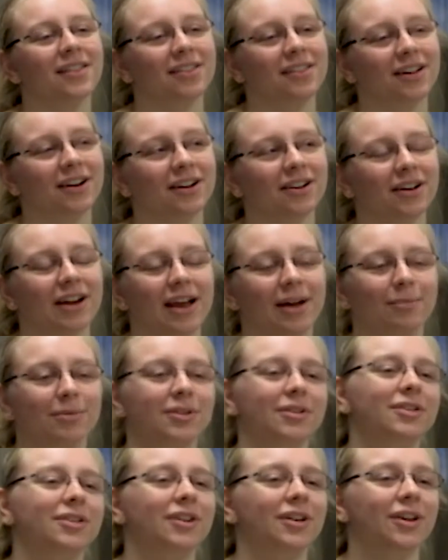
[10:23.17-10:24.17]
They're
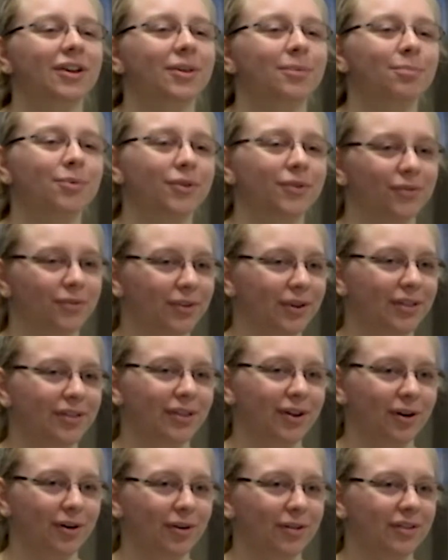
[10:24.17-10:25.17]
able to proofread
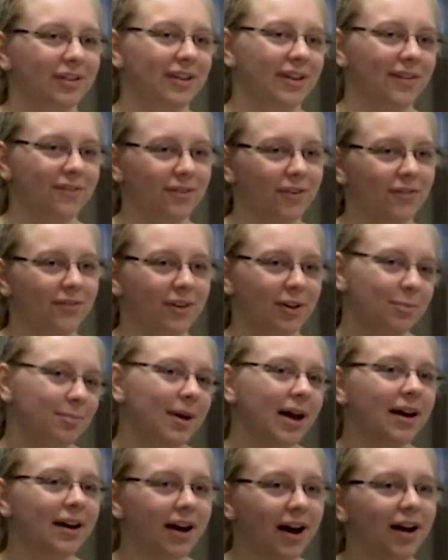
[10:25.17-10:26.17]
those and give you
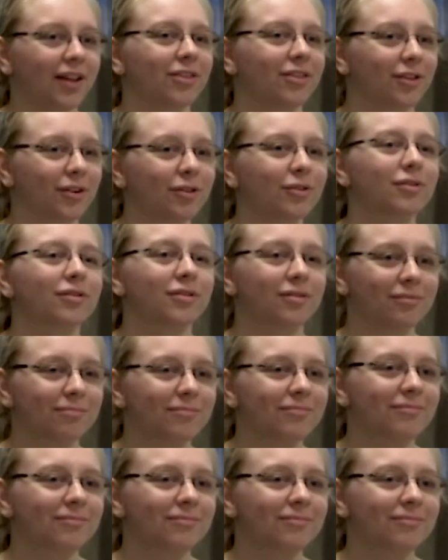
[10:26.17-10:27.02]
feedback on those.